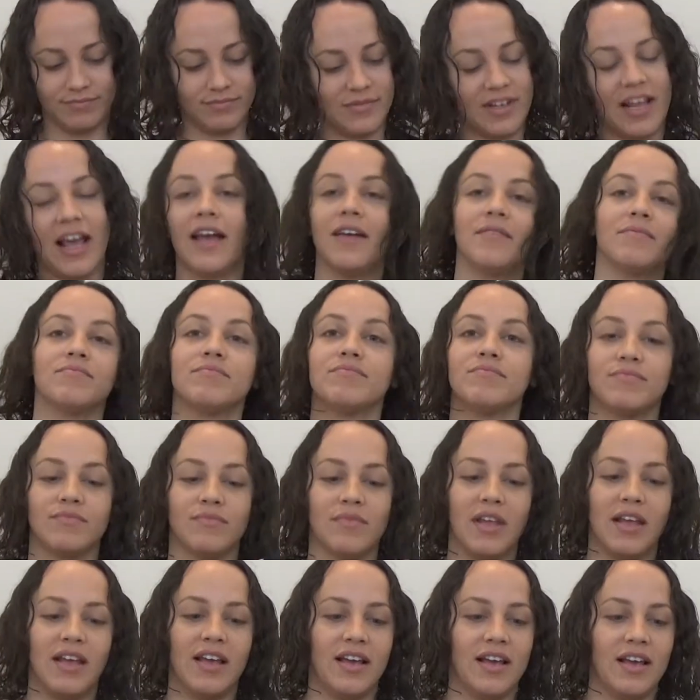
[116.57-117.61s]
Okay,
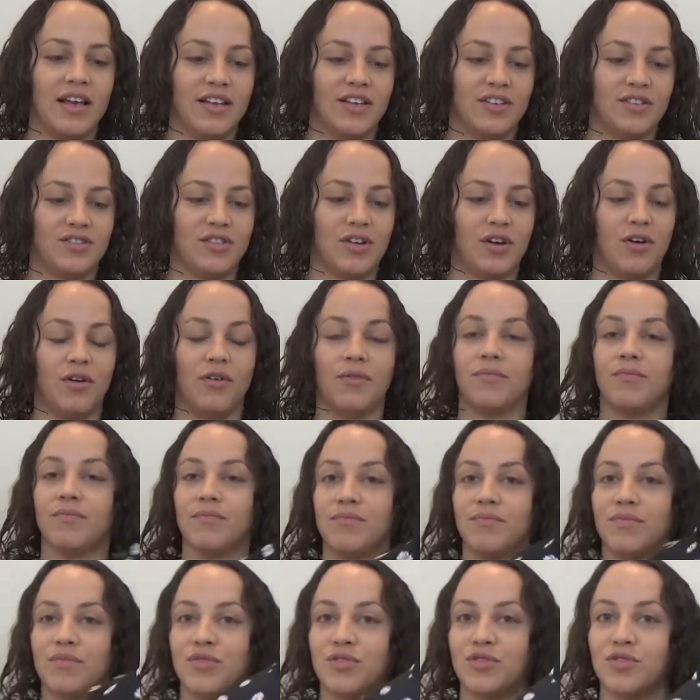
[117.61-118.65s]
so
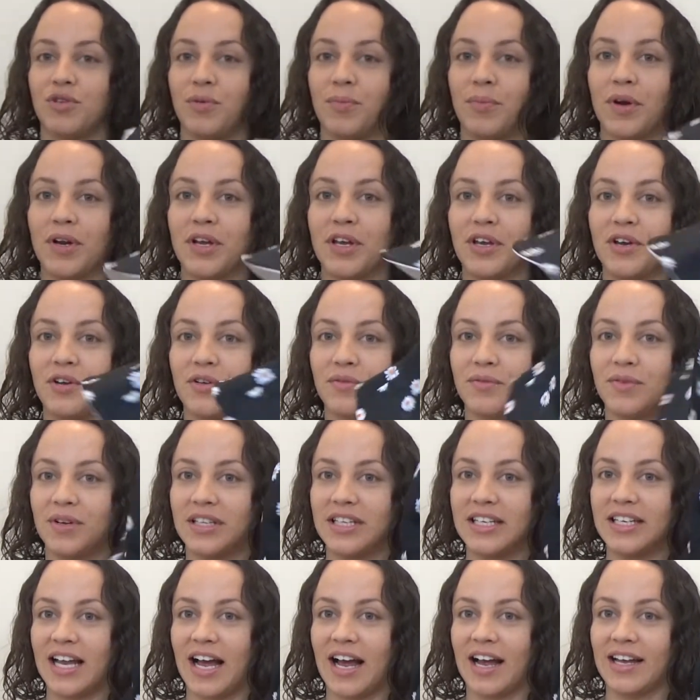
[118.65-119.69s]
super cute,
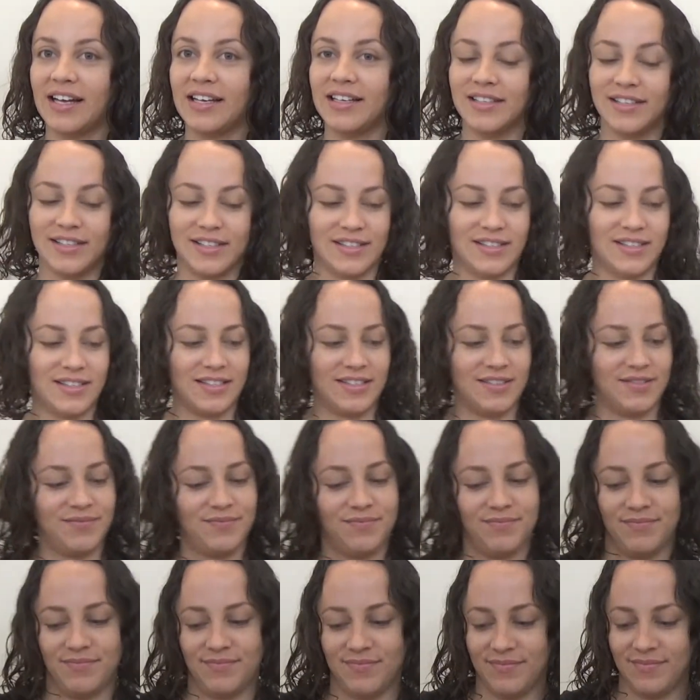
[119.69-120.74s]
really nice.
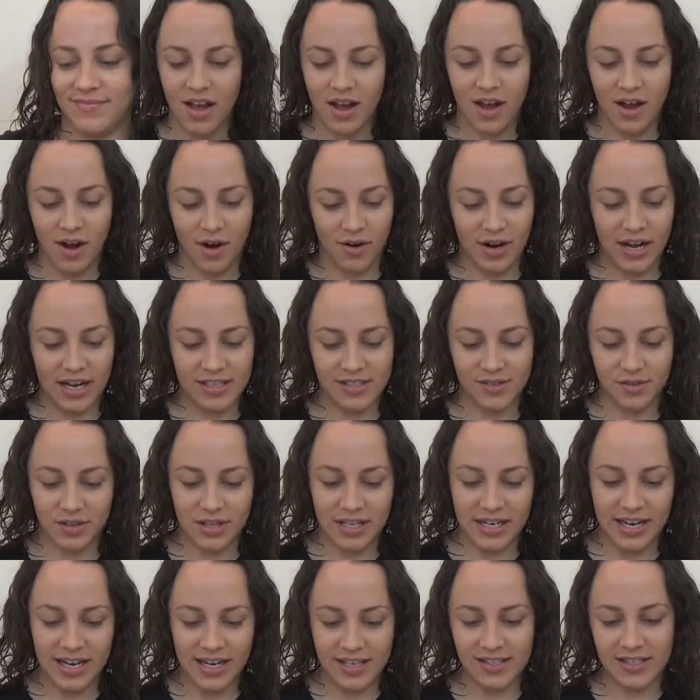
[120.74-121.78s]
Okay, so
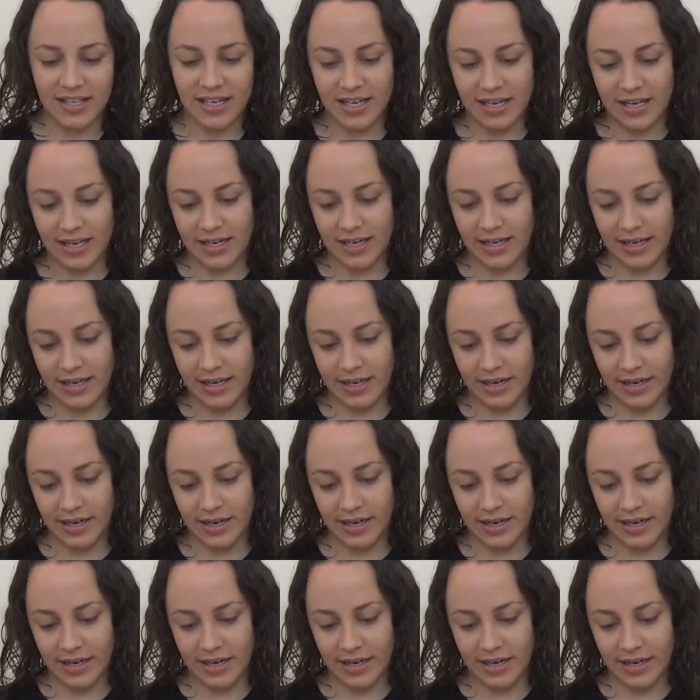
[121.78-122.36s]
the next thing in